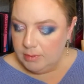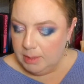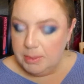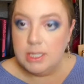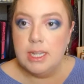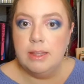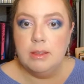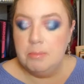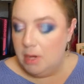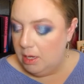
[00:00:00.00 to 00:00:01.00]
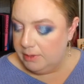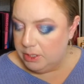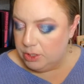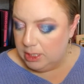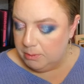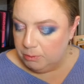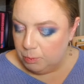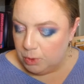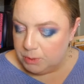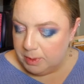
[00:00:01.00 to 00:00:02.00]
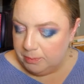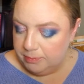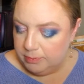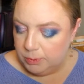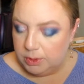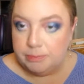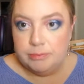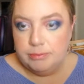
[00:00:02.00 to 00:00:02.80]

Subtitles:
I'm going to take the mauve shade. I'm going to wash my, well,